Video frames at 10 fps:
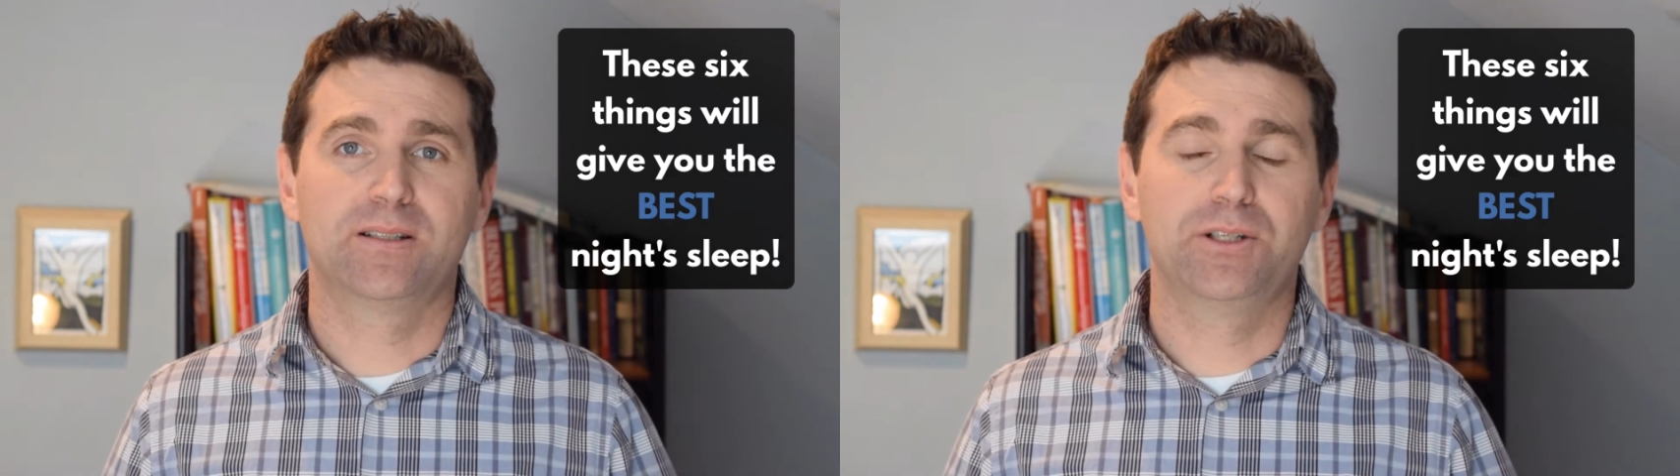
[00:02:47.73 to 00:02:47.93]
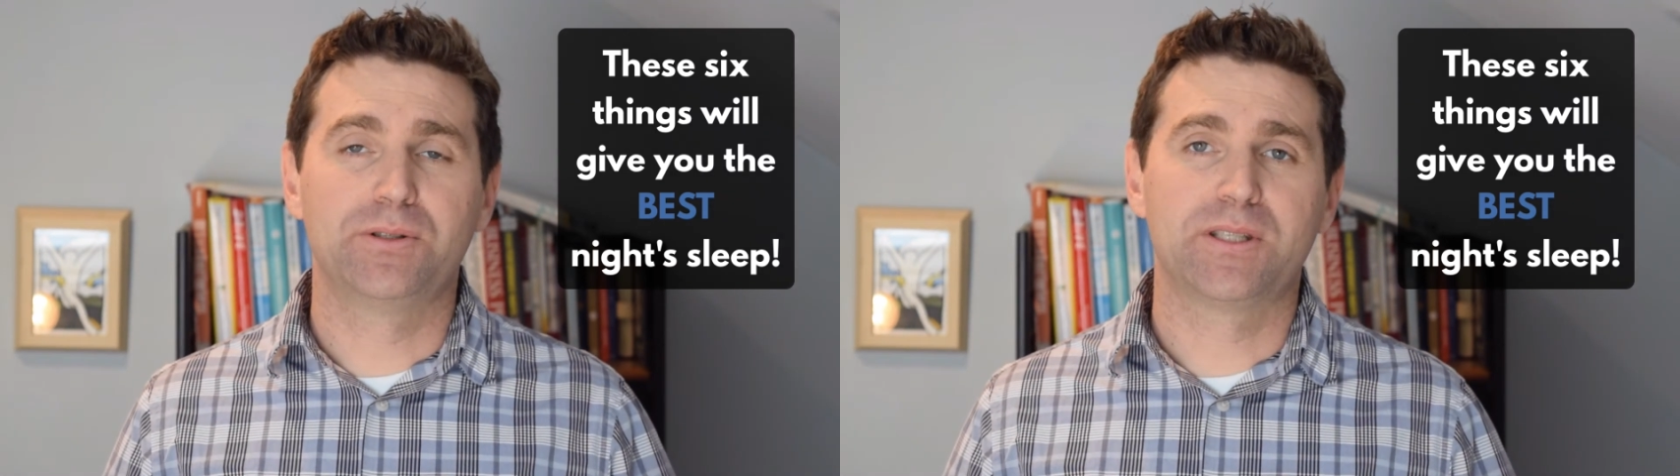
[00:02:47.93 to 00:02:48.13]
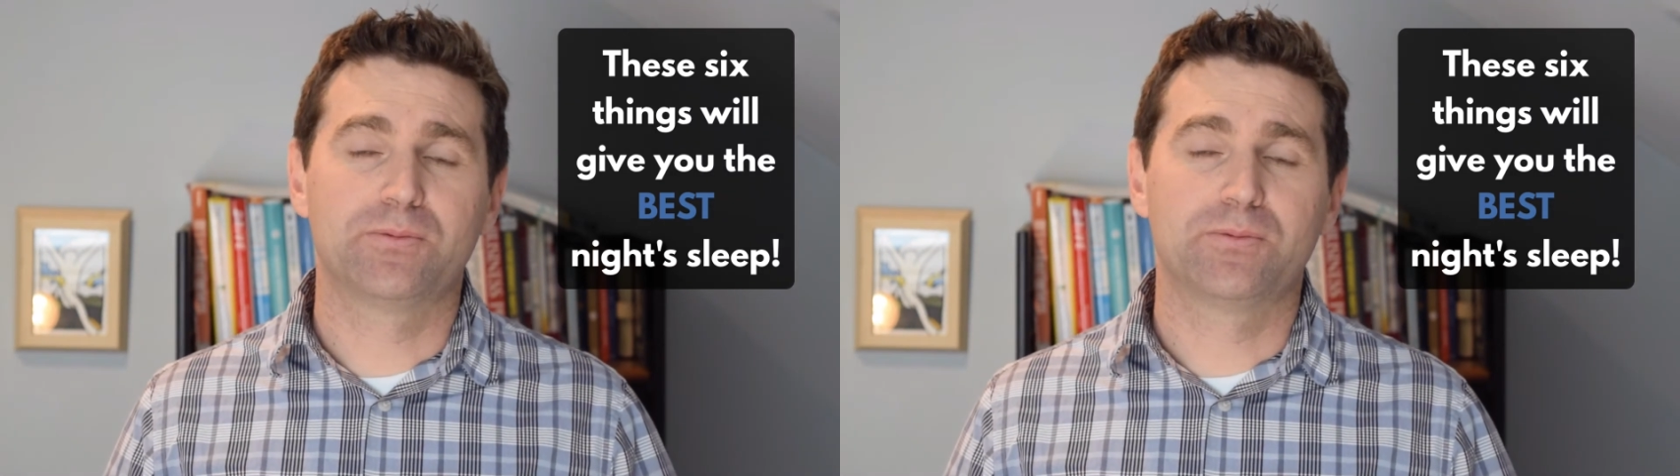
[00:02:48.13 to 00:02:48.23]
use.